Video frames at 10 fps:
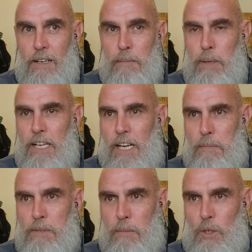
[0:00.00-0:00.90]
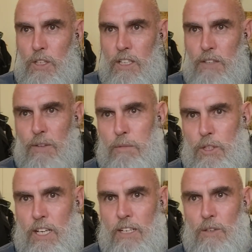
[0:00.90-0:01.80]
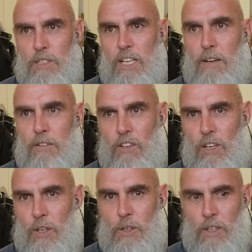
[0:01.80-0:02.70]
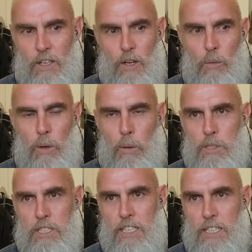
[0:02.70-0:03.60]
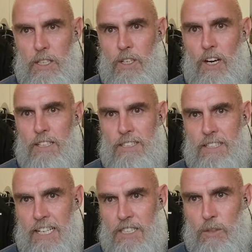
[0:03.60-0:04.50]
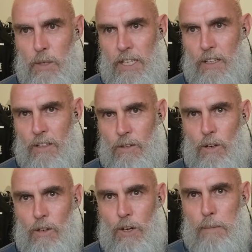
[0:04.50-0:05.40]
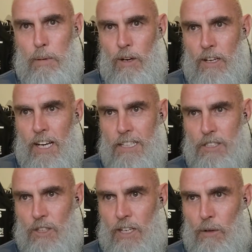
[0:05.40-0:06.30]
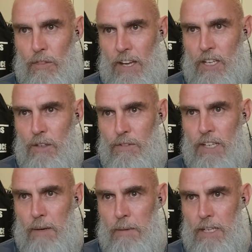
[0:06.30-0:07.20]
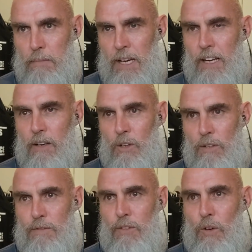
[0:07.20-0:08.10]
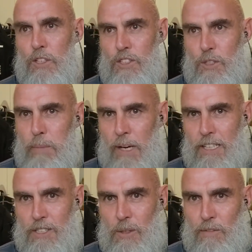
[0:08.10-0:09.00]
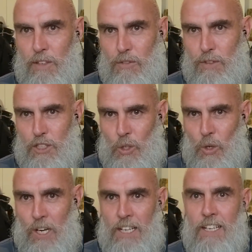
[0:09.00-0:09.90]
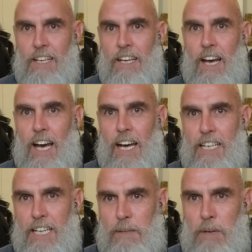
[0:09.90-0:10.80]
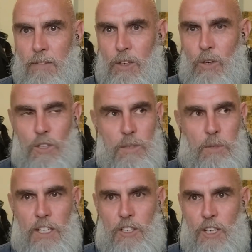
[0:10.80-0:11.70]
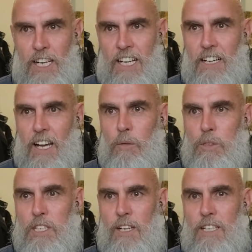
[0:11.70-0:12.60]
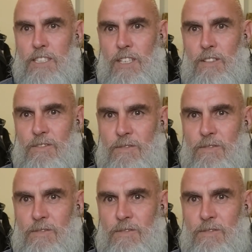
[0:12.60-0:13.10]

picking up some goodness from Traill stuff. So we will see you guys next week on the Roll or Die podcast. Traill, thank you for coming in, mate. I'm looking forward to part 2 of this for sure. Kim, have an awesome night of training, and we'll see you guys soon.